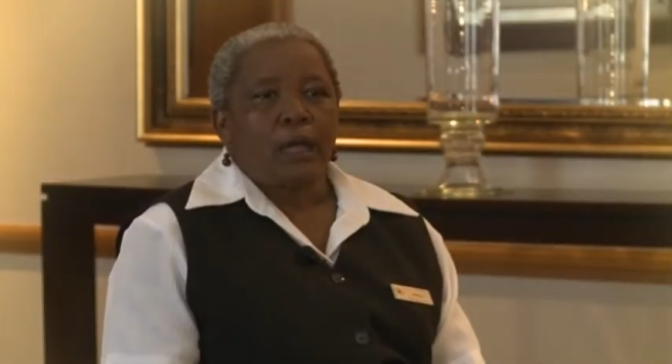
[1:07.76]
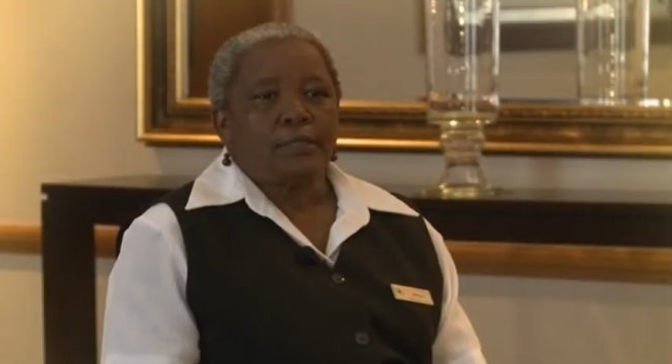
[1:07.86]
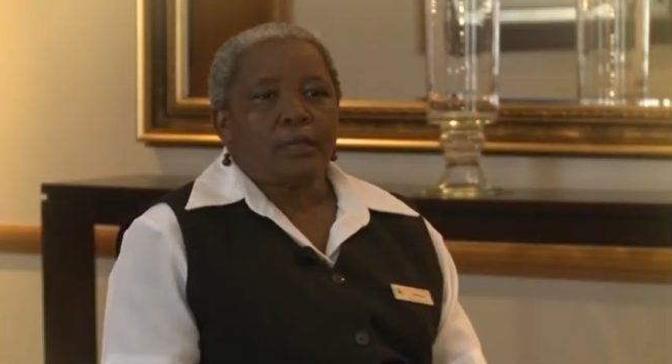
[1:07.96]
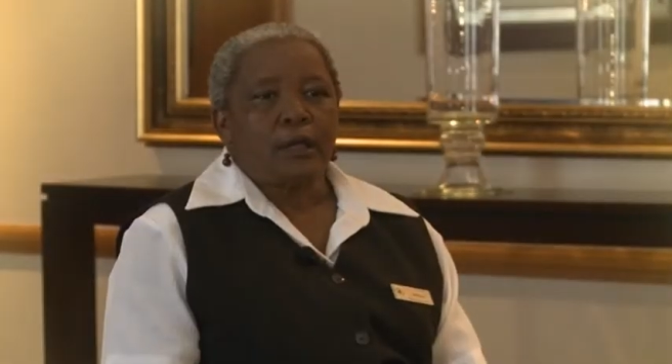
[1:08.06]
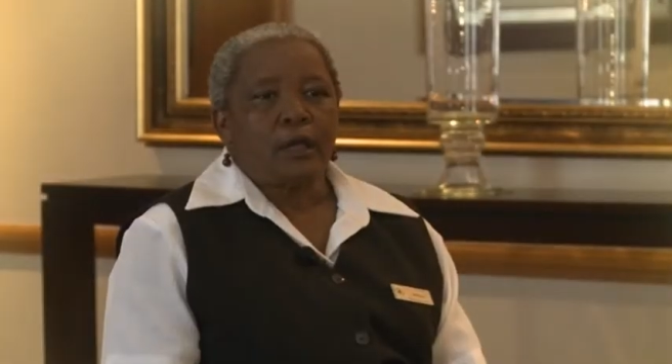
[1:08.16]
I
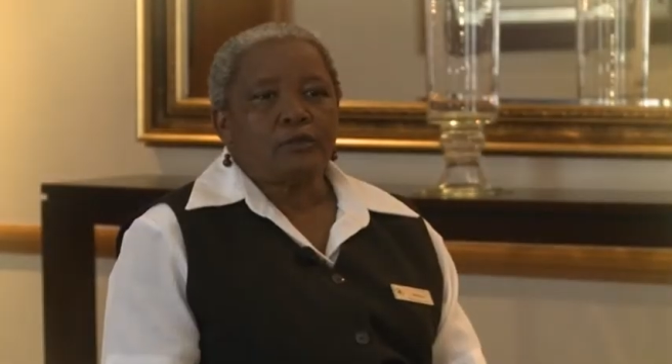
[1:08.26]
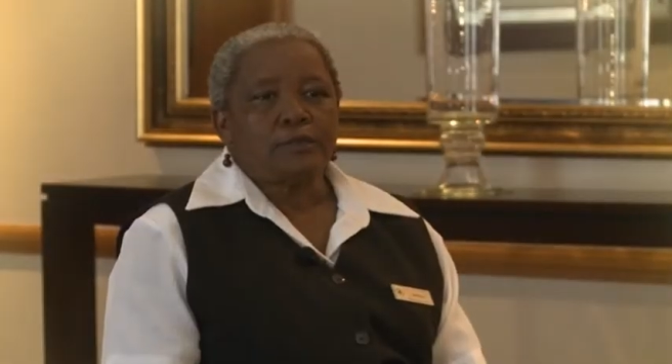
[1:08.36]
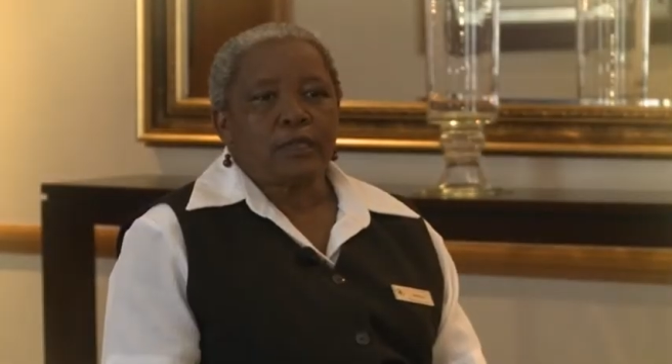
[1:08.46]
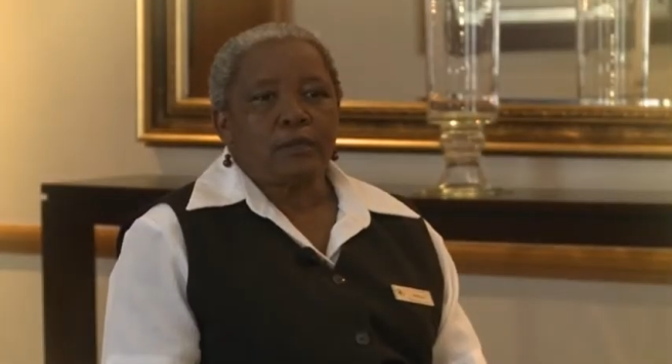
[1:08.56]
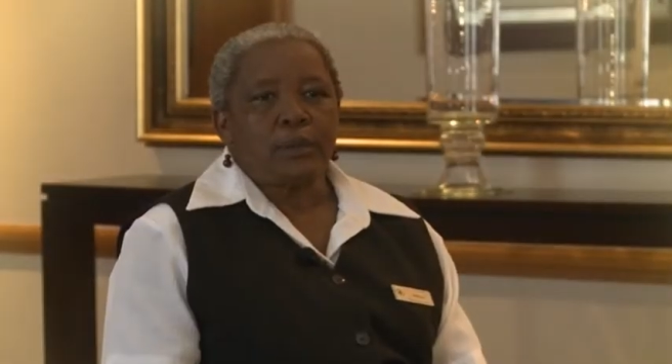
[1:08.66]
think
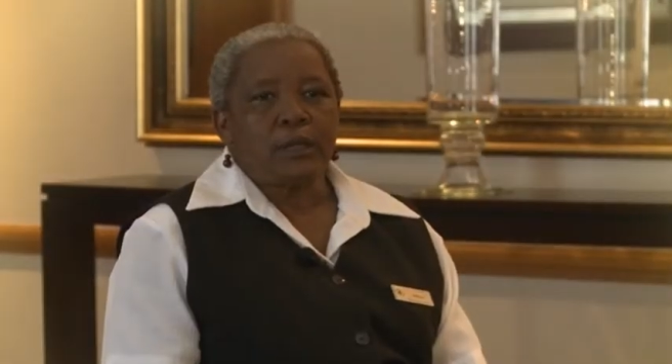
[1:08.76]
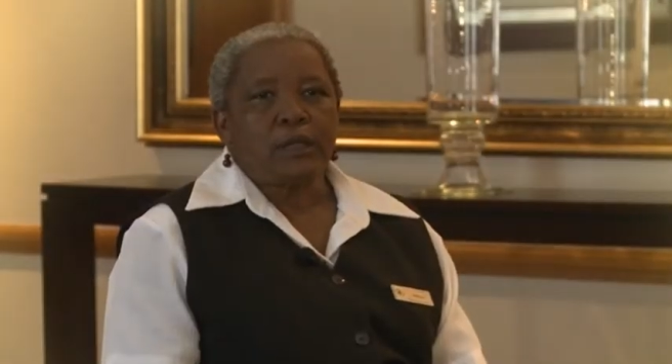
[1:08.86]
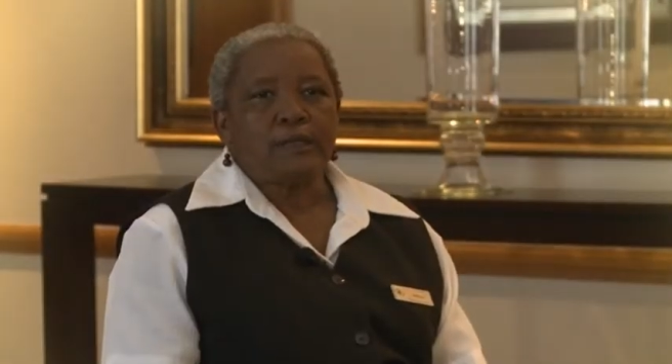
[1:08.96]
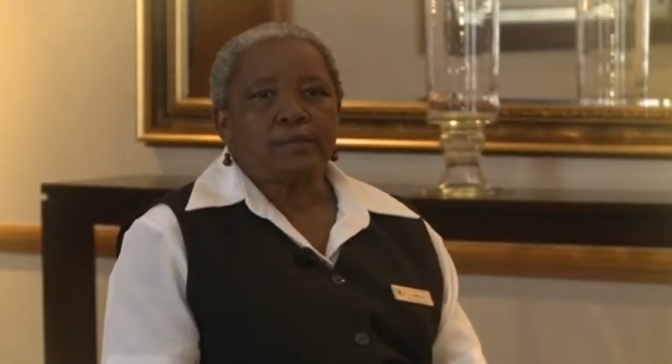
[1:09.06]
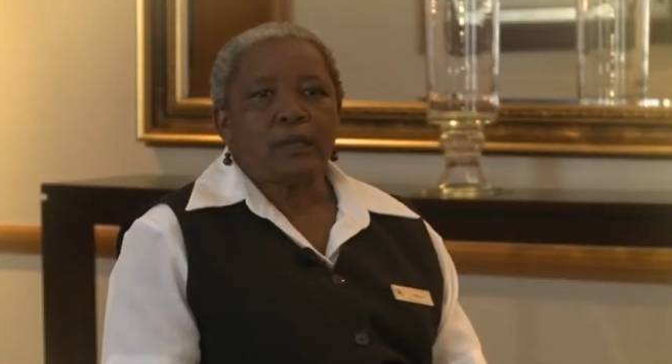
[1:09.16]
housekeeping
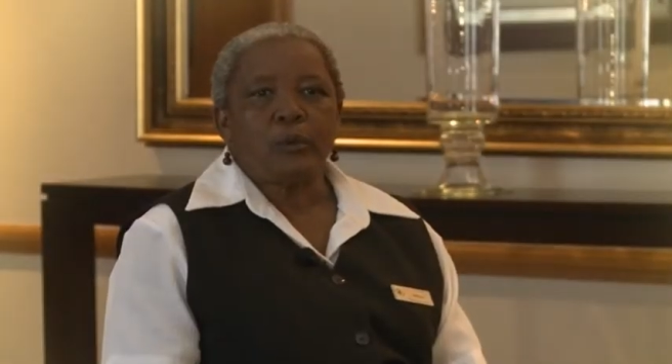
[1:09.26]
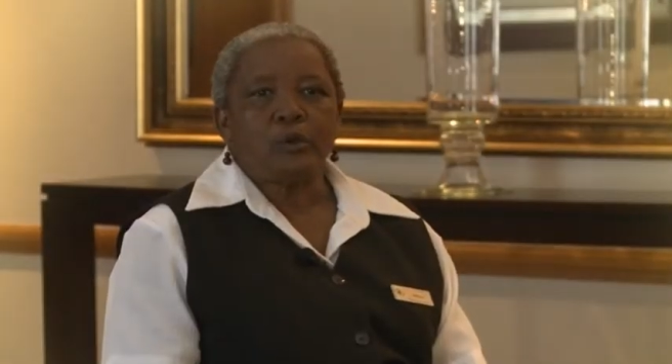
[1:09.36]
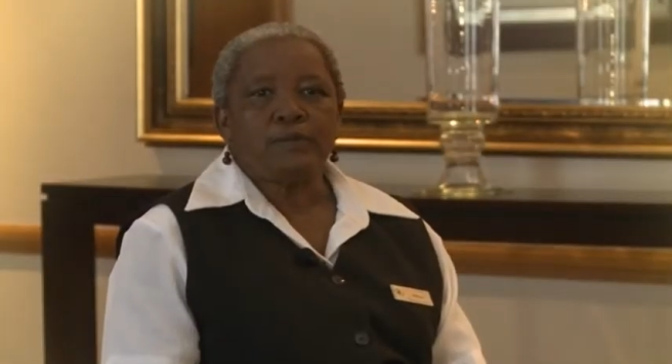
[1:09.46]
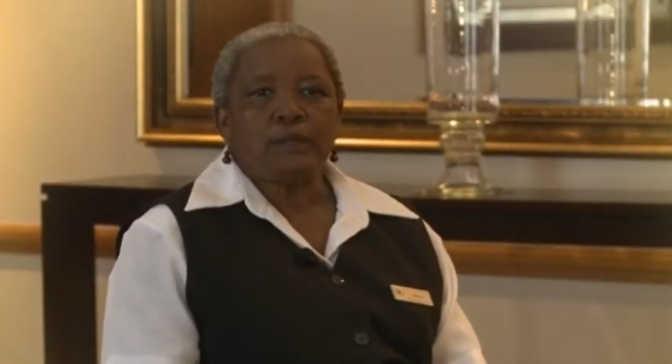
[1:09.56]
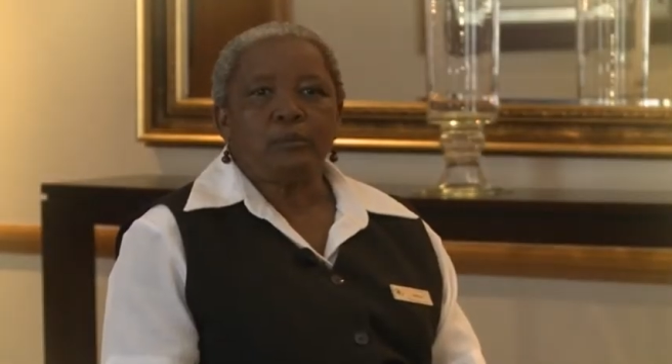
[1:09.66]
is the
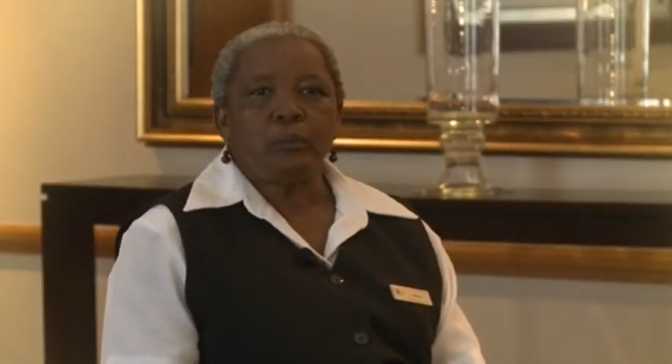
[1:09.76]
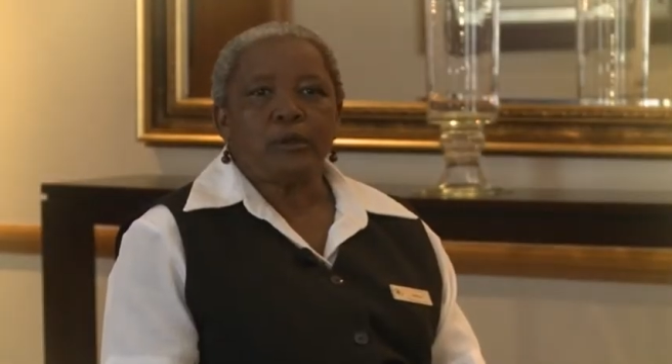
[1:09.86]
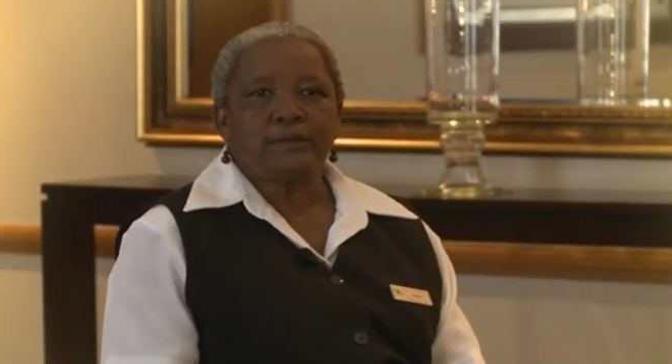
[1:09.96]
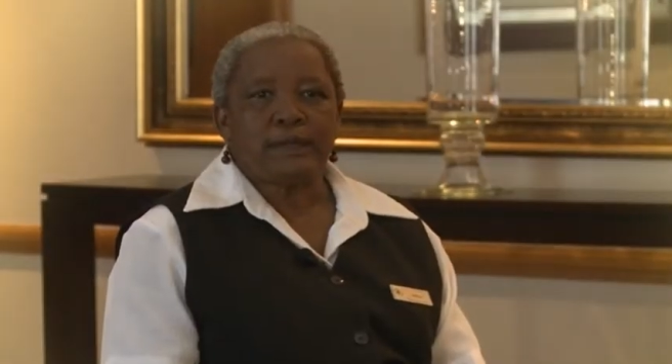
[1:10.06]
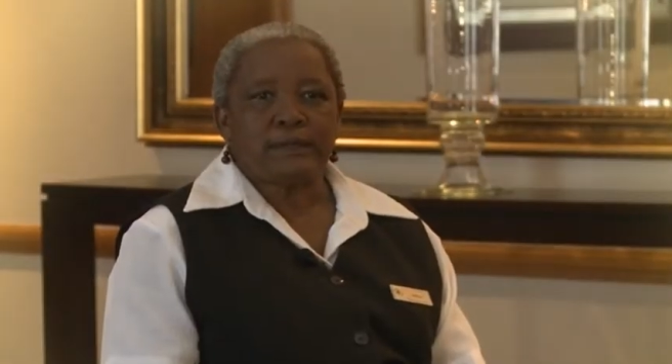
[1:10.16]
most
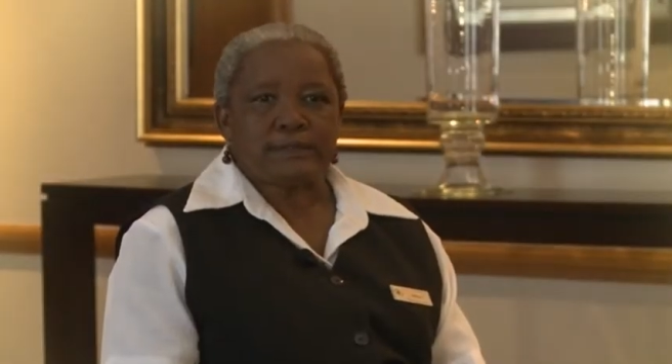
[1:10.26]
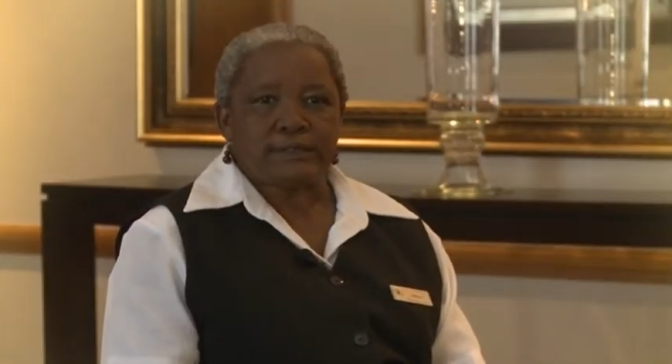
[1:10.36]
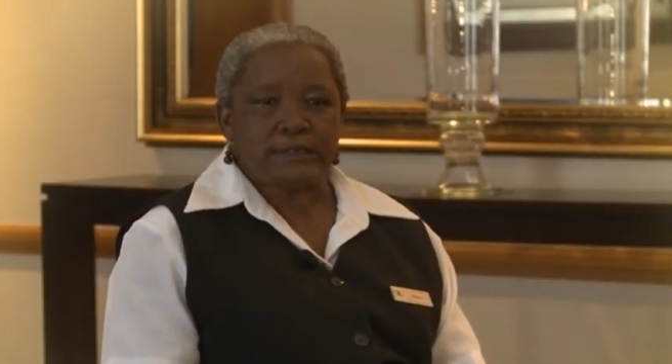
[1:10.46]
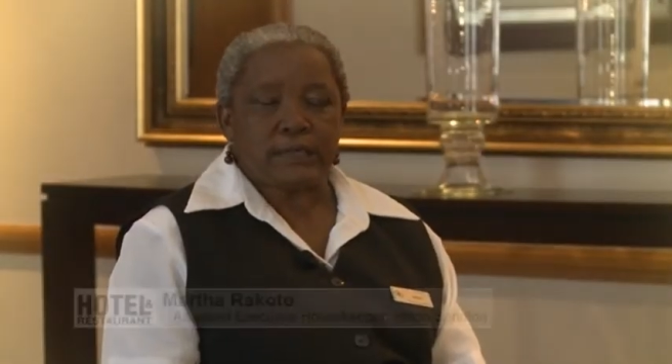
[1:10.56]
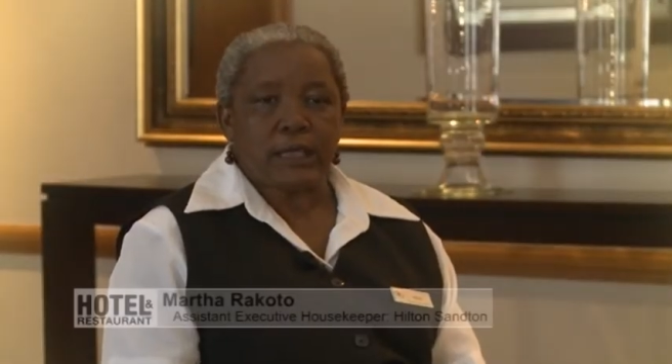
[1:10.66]

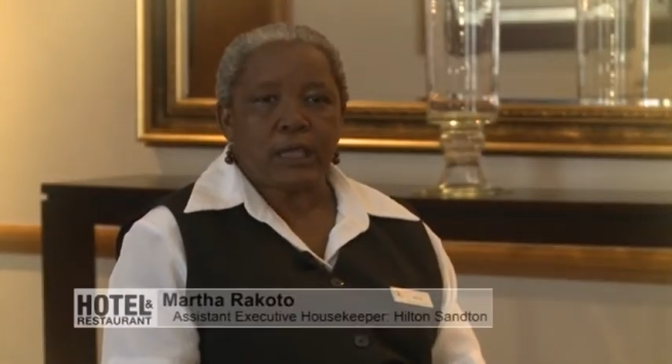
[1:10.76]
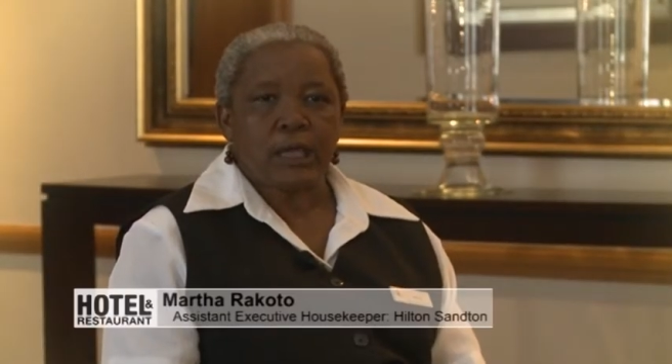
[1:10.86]
important